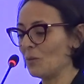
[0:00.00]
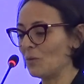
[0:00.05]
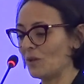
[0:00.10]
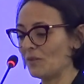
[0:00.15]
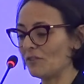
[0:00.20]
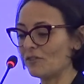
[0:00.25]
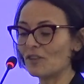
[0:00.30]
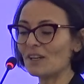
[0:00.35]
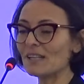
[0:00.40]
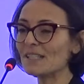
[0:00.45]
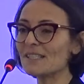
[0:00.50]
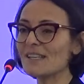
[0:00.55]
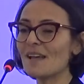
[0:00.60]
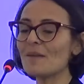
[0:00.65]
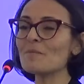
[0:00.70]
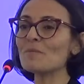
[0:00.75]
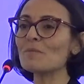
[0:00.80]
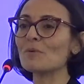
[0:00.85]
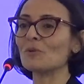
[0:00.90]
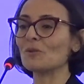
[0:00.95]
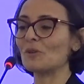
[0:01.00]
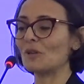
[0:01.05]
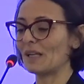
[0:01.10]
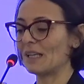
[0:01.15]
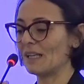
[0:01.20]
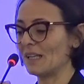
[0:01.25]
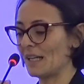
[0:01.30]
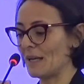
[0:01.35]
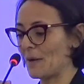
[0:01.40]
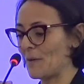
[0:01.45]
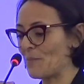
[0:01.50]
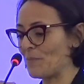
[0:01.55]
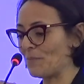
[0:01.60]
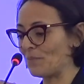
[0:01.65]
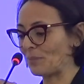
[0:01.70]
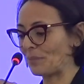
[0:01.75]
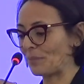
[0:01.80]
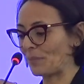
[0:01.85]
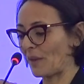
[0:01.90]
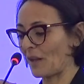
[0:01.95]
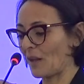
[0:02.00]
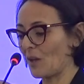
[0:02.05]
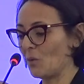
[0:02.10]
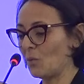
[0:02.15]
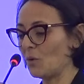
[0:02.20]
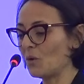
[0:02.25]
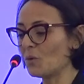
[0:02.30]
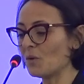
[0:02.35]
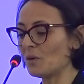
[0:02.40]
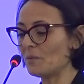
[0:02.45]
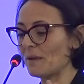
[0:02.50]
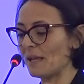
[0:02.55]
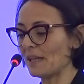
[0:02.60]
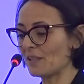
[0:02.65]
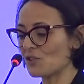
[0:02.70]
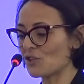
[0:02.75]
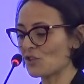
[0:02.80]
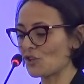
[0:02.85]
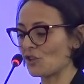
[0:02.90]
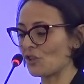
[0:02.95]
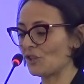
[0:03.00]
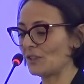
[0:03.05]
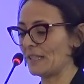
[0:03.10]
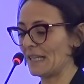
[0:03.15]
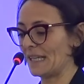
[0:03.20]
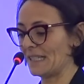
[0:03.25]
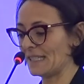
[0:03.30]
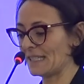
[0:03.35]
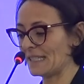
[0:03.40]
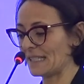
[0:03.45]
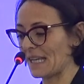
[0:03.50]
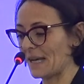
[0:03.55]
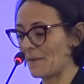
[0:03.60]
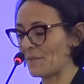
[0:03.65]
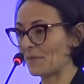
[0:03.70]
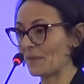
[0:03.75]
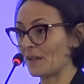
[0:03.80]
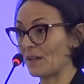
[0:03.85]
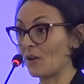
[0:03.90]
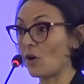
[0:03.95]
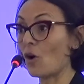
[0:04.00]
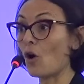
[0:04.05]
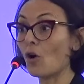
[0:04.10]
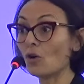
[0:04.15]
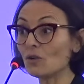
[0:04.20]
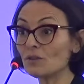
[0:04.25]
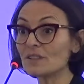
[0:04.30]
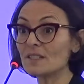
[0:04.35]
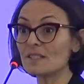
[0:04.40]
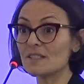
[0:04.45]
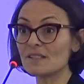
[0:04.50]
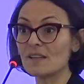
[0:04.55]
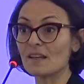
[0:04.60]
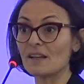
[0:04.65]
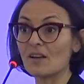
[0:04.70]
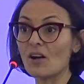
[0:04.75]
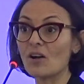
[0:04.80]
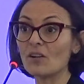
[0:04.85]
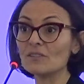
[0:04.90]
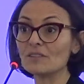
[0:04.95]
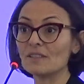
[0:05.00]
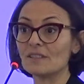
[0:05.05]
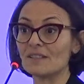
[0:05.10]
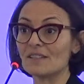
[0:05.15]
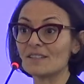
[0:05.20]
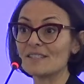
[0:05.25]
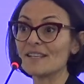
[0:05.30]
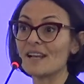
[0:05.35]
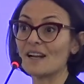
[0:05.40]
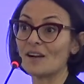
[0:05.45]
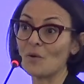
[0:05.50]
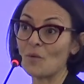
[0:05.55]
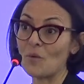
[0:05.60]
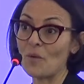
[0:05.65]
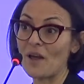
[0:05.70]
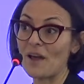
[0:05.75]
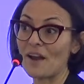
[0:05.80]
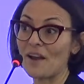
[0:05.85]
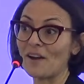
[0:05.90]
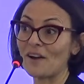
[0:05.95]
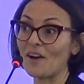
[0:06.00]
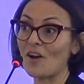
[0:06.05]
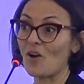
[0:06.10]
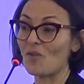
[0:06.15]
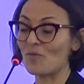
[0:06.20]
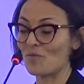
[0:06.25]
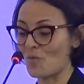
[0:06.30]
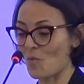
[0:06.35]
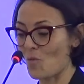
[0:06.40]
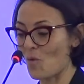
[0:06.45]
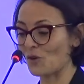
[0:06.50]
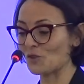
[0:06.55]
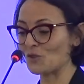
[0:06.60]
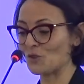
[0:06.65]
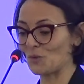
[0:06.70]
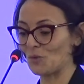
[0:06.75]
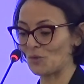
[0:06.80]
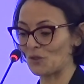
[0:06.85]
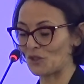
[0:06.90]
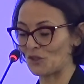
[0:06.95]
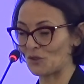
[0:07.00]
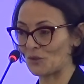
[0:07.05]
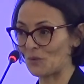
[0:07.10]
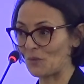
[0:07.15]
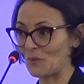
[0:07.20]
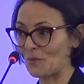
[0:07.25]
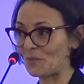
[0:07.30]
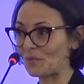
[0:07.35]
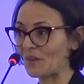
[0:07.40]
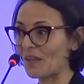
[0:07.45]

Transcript: We, for example, um, we will make sure that um, all the stakeholders are aware of what we do.